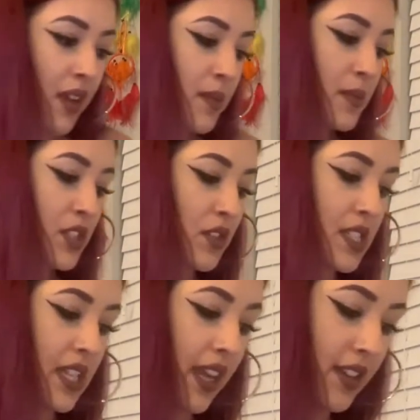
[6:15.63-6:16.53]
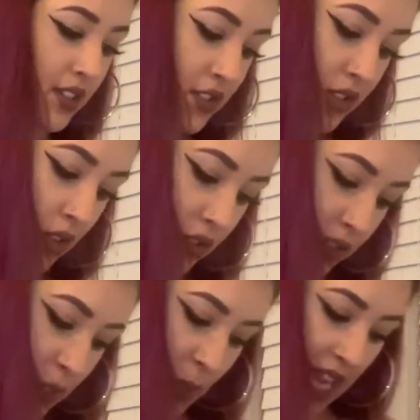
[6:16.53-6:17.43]
So desires,
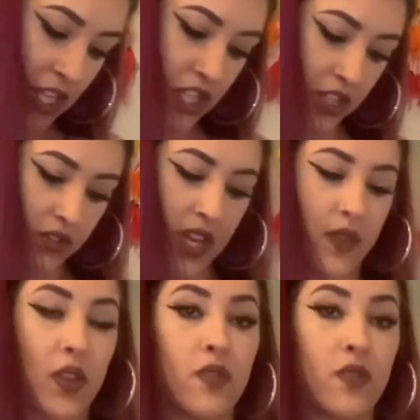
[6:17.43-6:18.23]
goals, passion, craving,